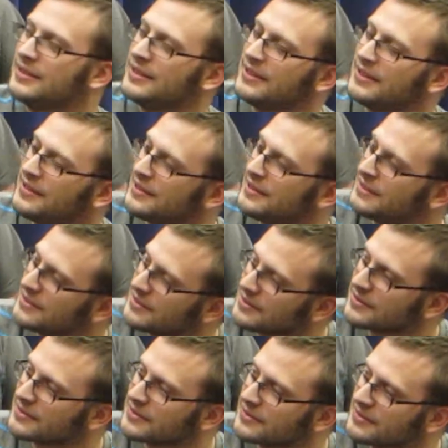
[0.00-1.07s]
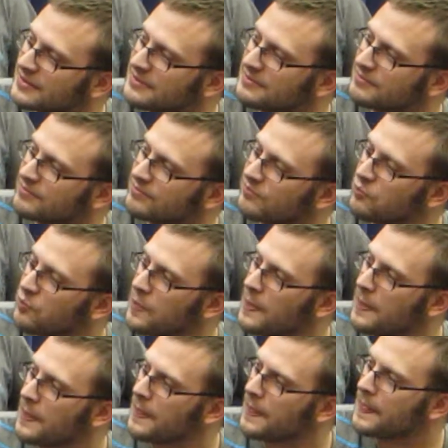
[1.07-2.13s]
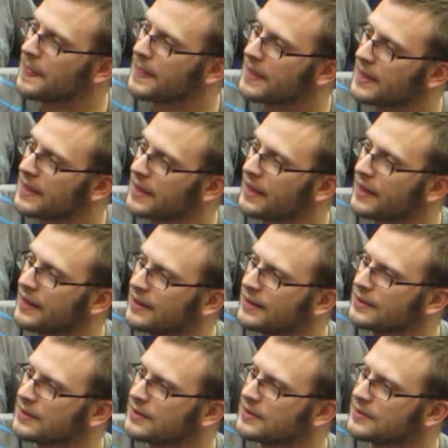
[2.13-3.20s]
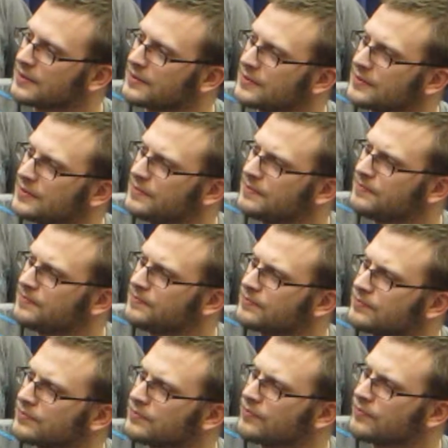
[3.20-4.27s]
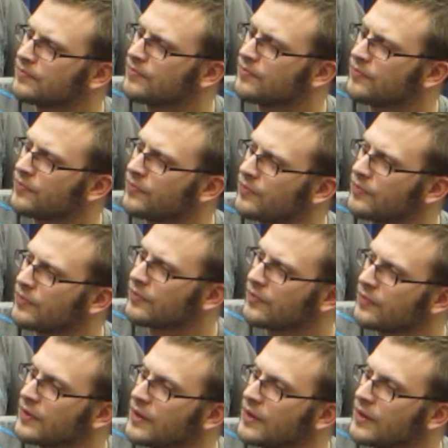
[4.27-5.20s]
No words are spoken by the person on screen.